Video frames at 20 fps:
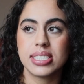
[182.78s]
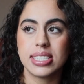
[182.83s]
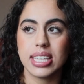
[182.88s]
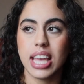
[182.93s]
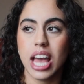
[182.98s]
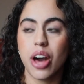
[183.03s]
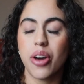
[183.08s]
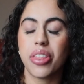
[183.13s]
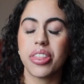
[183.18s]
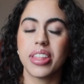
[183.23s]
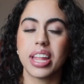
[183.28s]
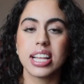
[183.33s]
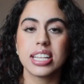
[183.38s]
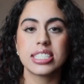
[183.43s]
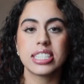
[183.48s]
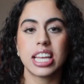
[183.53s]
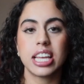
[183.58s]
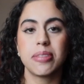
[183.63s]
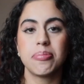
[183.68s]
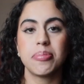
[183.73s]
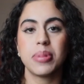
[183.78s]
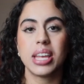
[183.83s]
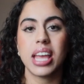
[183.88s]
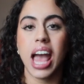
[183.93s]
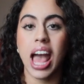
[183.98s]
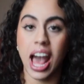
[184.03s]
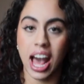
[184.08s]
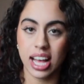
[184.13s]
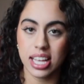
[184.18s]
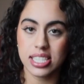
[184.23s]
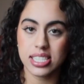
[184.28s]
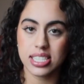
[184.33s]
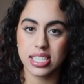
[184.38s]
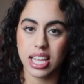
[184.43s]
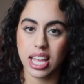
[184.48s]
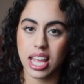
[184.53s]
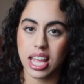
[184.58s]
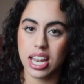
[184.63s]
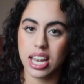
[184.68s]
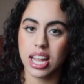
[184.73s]
see how things can be asked
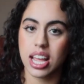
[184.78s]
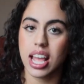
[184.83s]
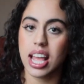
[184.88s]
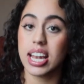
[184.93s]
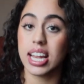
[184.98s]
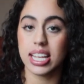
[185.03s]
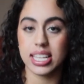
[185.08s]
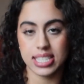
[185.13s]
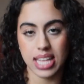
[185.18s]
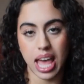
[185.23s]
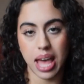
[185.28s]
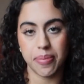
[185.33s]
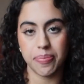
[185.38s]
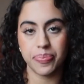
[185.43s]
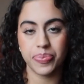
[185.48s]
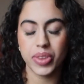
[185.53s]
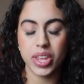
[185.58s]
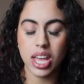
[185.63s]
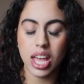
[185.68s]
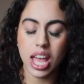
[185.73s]
in an exam.